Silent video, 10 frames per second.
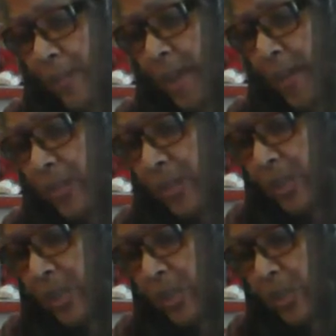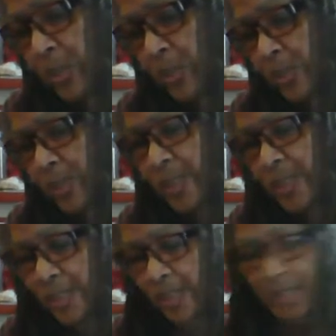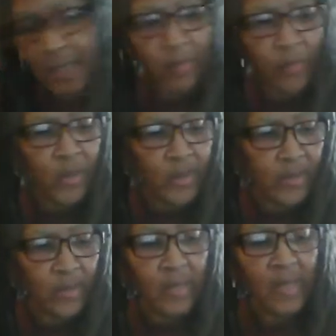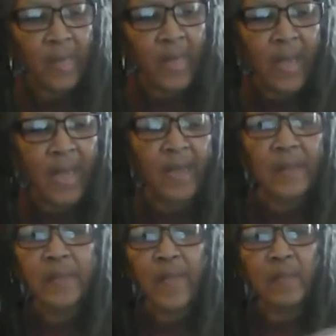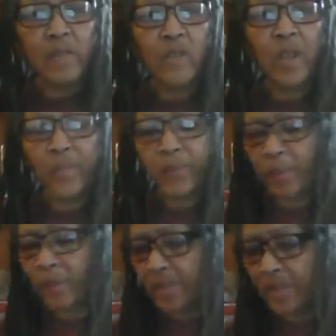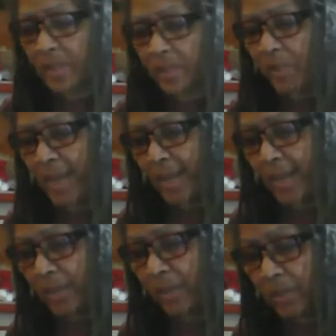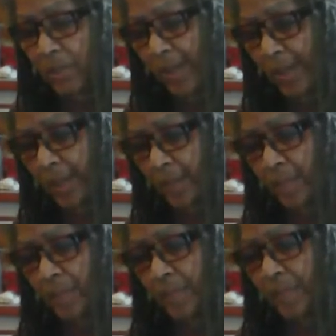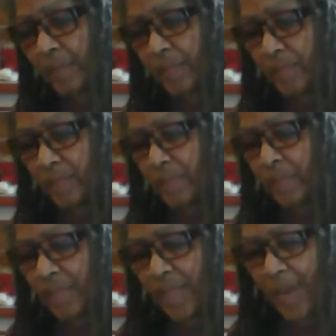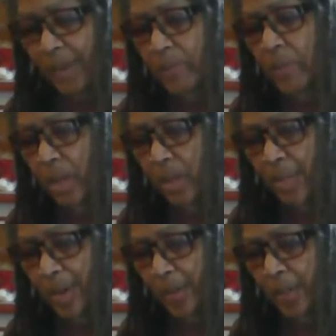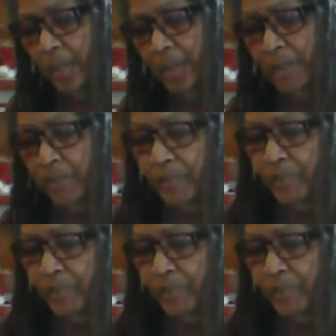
and you can do this this stuff with it and then you're not throwing things away and you're not i don't know about you